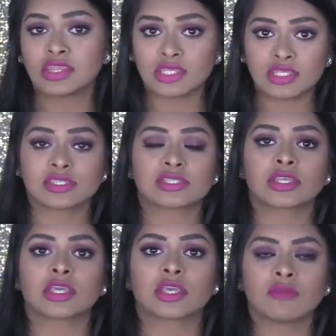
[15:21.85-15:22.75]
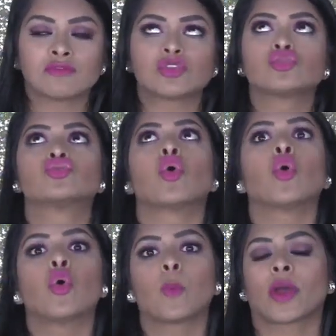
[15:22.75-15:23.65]
this gives
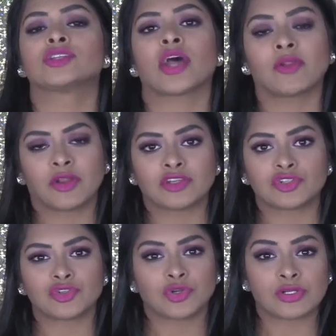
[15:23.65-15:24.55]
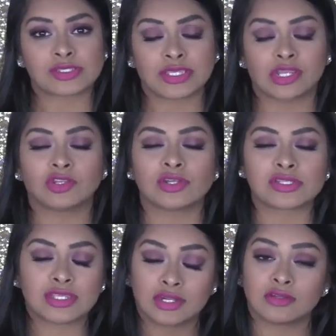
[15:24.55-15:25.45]
so much hydration to your skin. Your
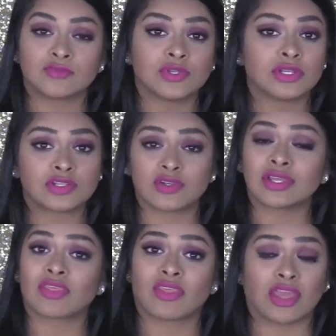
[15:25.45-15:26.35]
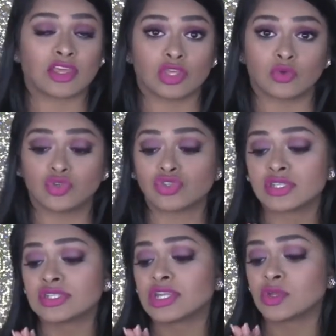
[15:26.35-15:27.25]
skin will literally thank you. You
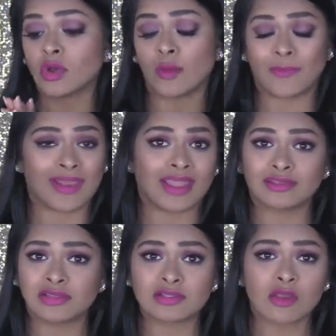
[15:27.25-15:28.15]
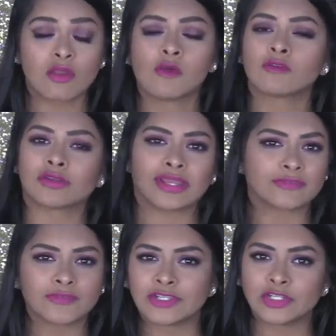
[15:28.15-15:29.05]
just need to apply this for like
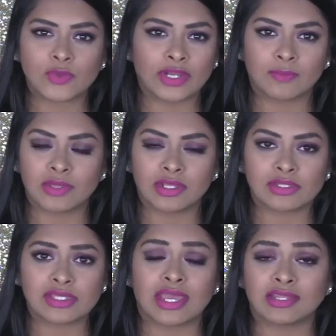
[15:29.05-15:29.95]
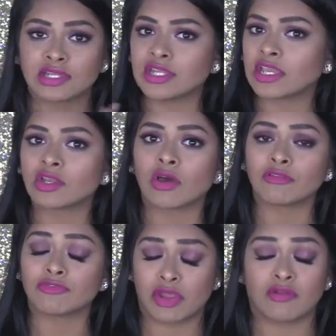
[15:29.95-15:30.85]
15-20 minutes and then take it
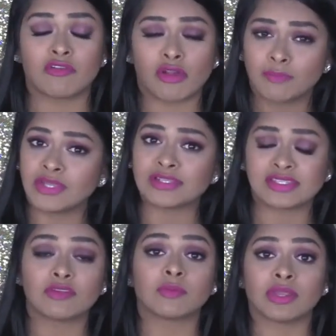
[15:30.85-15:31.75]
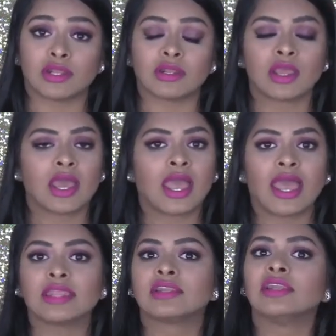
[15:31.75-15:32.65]
off and rub that serum in,
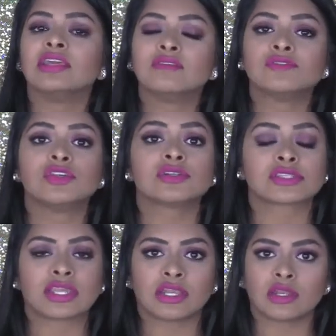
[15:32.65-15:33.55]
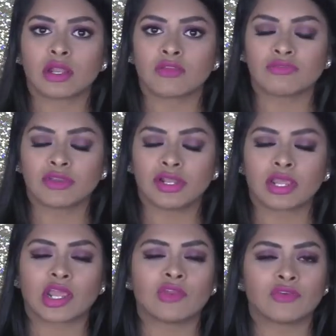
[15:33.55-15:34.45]
and it leaves your skin
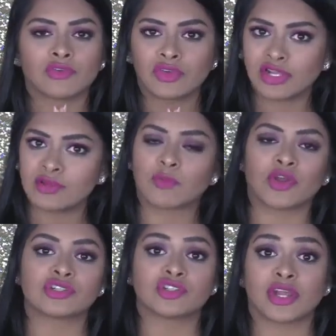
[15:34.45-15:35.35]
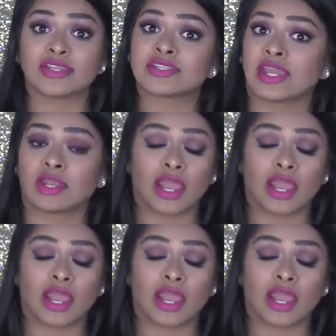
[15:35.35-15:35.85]
feeling really moisturized and